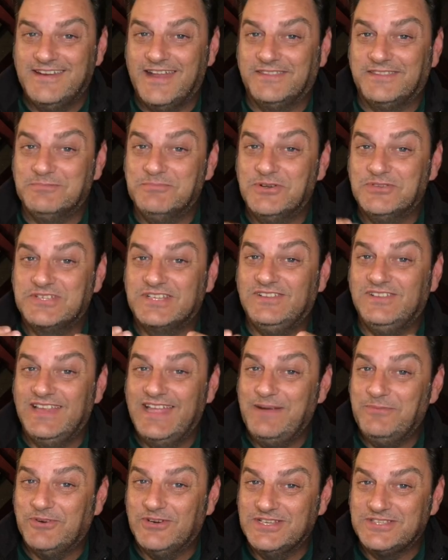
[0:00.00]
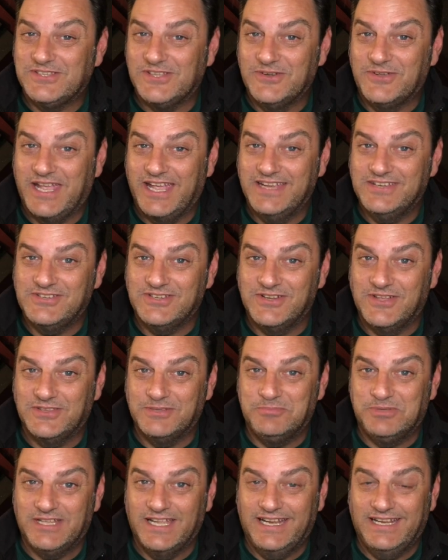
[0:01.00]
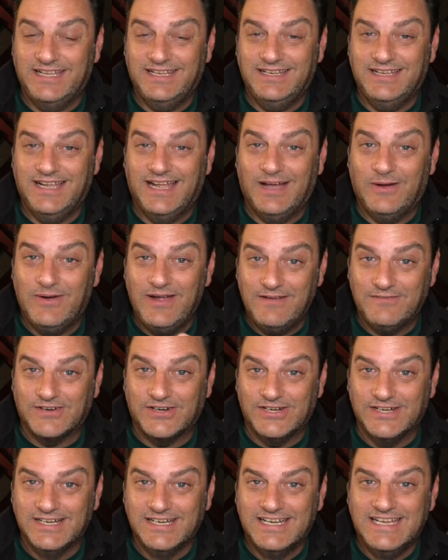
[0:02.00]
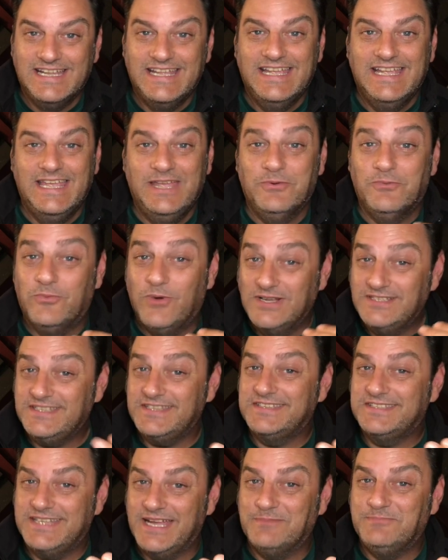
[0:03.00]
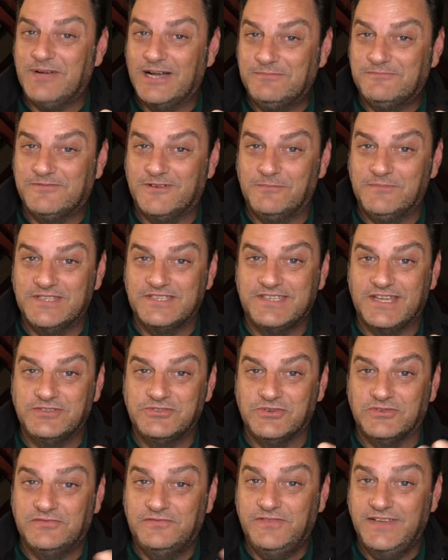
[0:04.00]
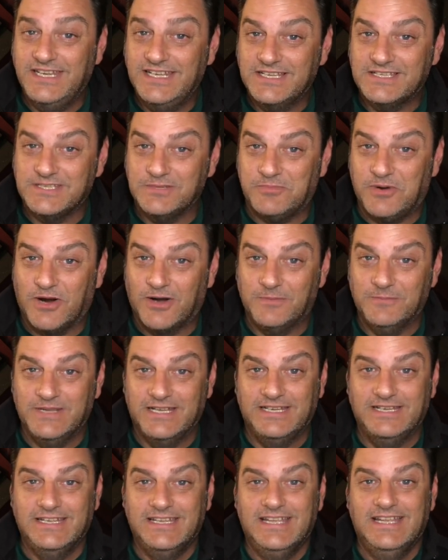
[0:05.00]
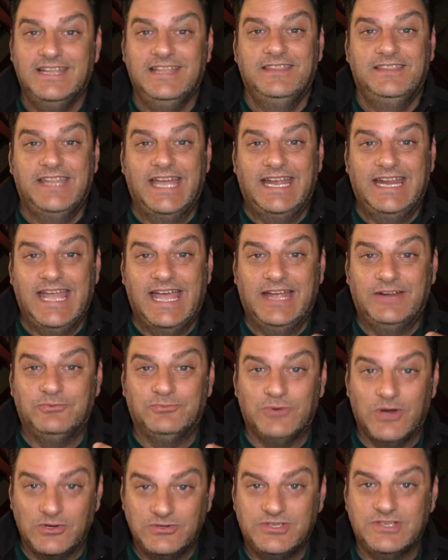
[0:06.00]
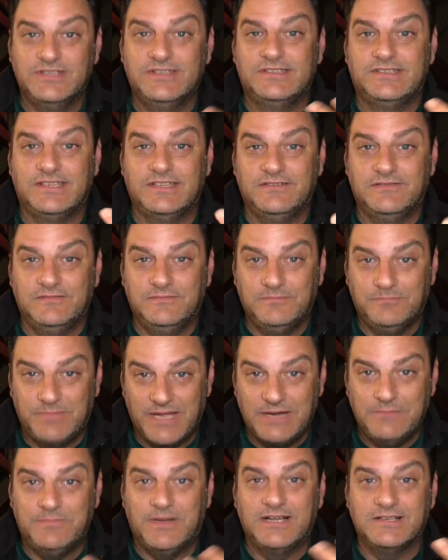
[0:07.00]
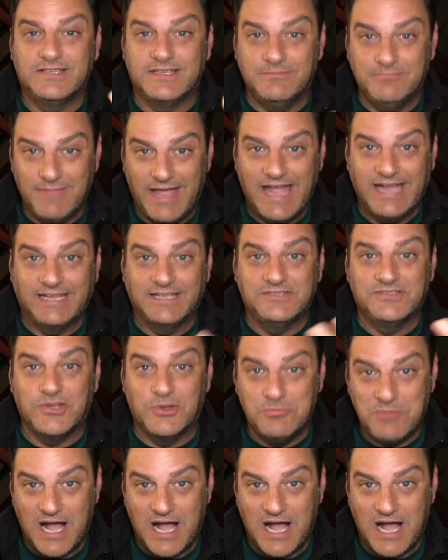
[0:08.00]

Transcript: Not the most glamorous location on the planet. However, it was a step up from the Central Phoenix apartment that had roaches and bed bugs and maggots, oh